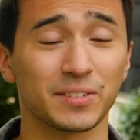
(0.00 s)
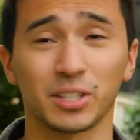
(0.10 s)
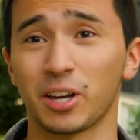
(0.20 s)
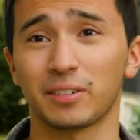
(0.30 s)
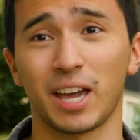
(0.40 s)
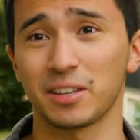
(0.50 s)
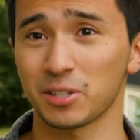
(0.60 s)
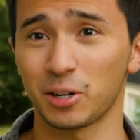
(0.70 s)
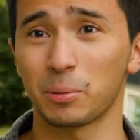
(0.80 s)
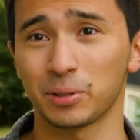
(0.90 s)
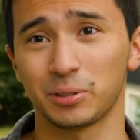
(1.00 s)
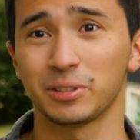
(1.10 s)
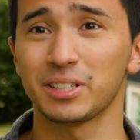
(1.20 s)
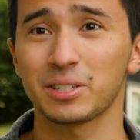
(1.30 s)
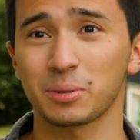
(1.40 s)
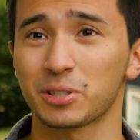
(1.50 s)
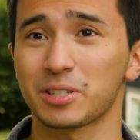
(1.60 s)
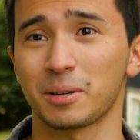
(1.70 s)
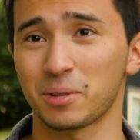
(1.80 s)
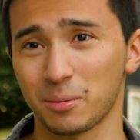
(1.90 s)
gives a lot of hands-on opportunities, which
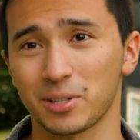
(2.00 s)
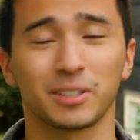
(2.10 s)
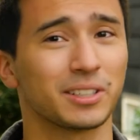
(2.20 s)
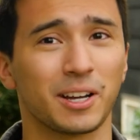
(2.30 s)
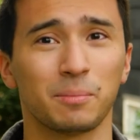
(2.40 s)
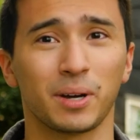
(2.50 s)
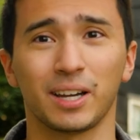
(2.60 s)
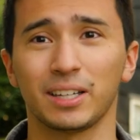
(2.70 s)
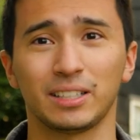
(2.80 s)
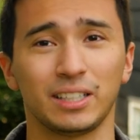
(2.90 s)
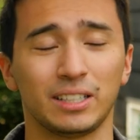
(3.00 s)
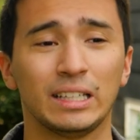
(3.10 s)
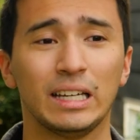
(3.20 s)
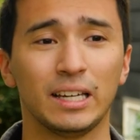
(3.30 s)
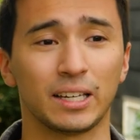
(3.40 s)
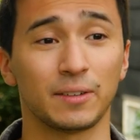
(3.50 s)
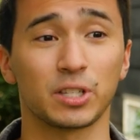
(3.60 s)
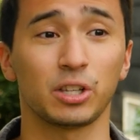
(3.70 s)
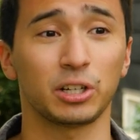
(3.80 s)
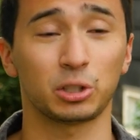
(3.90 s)
is sometimes hard to come by, and he gives
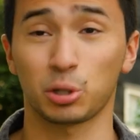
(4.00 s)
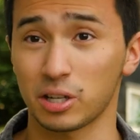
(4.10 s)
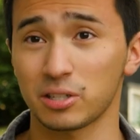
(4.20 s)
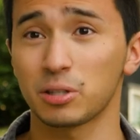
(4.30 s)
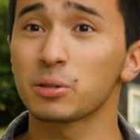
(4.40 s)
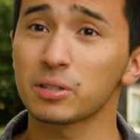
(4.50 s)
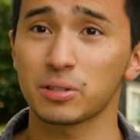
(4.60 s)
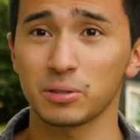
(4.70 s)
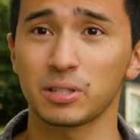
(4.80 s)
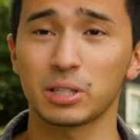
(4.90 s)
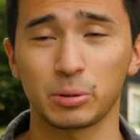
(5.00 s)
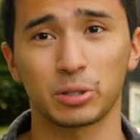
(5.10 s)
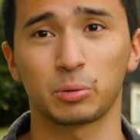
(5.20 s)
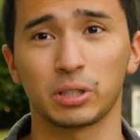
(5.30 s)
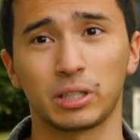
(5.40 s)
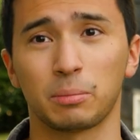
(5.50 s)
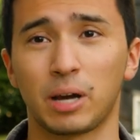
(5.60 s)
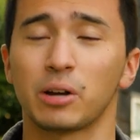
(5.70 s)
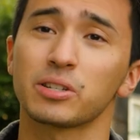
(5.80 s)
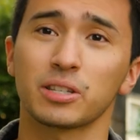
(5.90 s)
a lot of trust to his students, which really
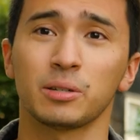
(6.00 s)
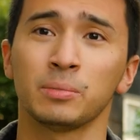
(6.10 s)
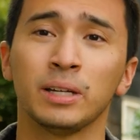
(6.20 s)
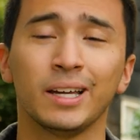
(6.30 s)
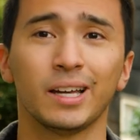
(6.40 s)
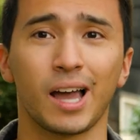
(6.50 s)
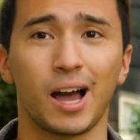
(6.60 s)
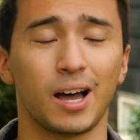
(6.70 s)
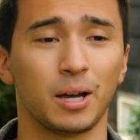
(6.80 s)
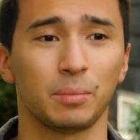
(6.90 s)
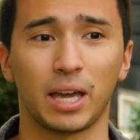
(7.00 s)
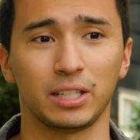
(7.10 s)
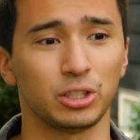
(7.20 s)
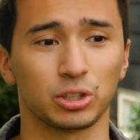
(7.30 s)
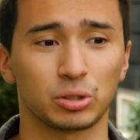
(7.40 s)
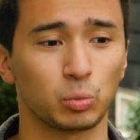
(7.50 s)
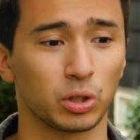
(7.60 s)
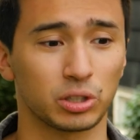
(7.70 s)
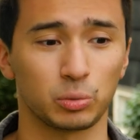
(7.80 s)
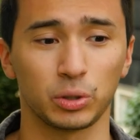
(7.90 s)
empowers them. And he just
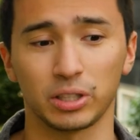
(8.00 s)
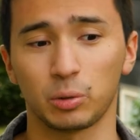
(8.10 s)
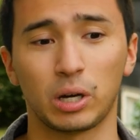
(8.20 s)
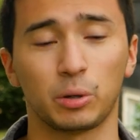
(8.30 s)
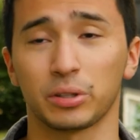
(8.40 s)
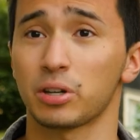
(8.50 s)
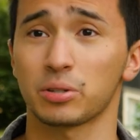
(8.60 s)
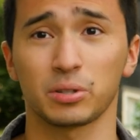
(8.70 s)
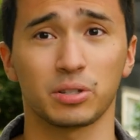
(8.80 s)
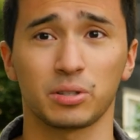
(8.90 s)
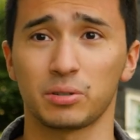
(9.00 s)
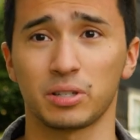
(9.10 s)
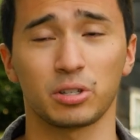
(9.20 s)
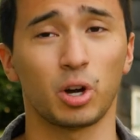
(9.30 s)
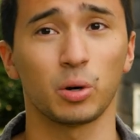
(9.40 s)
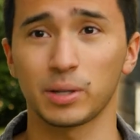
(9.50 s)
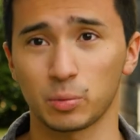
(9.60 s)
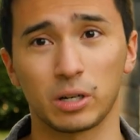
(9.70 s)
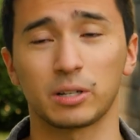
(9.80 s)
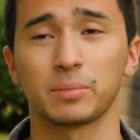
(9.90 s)
works really well with all sorts of students, always
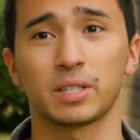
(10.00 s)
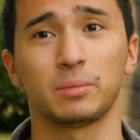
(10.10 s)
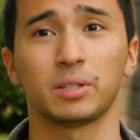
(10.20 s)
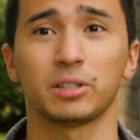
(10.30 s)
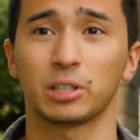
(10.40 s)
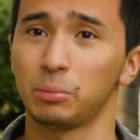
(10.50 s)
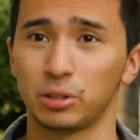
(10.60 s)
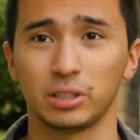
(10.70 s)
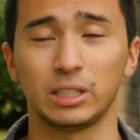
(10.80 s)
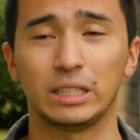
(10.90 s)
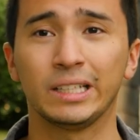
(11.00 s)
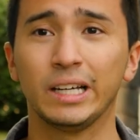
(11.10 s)
welcomes them to the community,